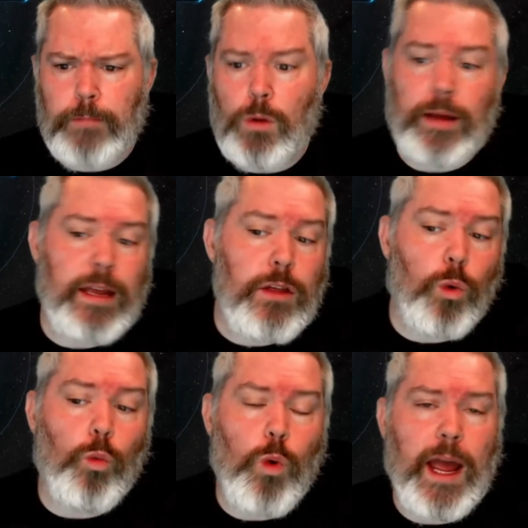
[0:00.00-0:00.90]
Okay, either
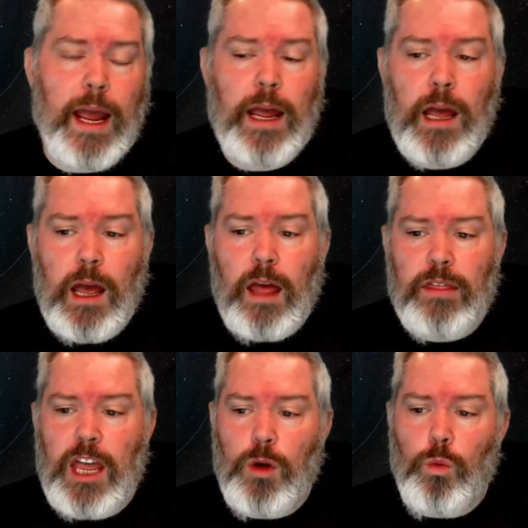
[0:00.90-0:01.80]
way,
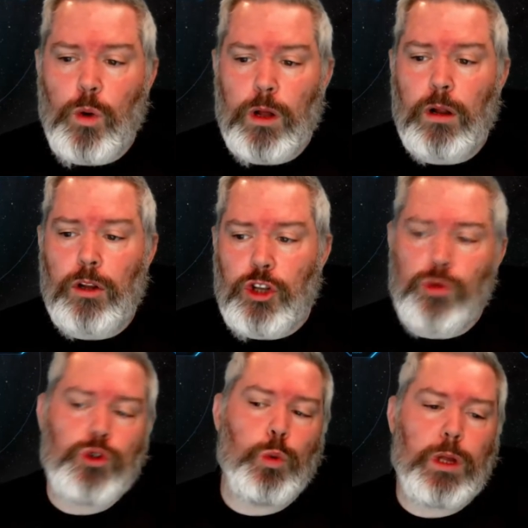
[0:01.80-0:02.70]
they will
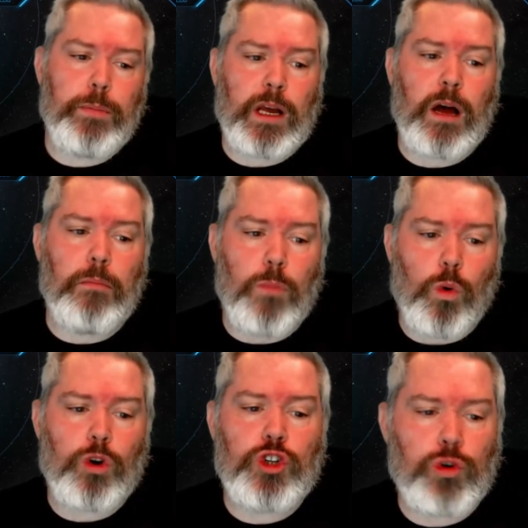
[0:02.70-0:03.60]
usually become
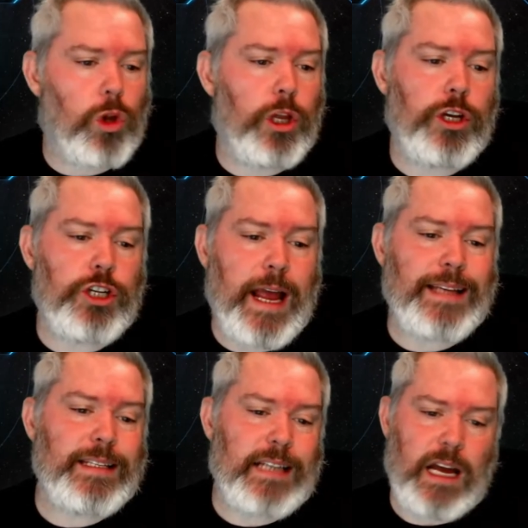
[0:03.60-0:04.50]
more trollish
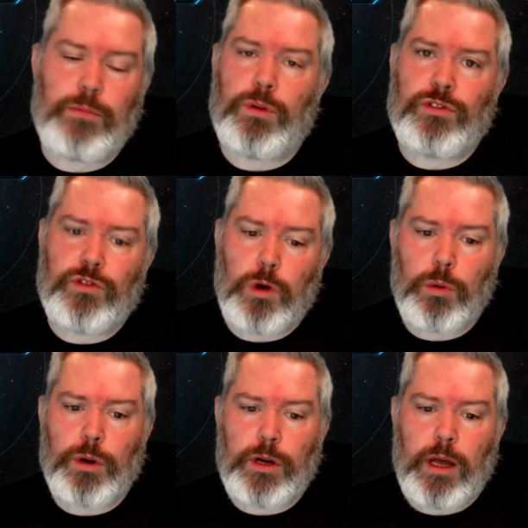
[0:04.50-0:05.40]
as time moves forward.